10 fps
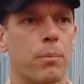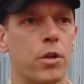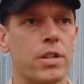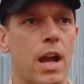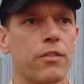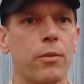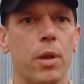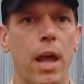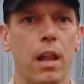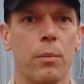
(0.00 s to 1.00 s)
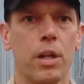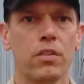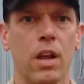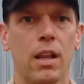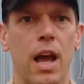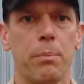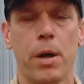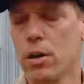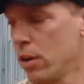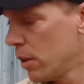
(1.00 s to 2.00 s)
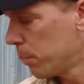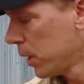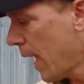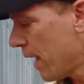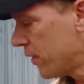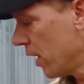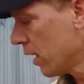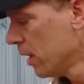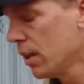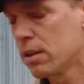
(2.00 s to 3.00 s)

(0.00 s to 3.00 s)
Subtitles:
protect from the elements a lot better than the plastic.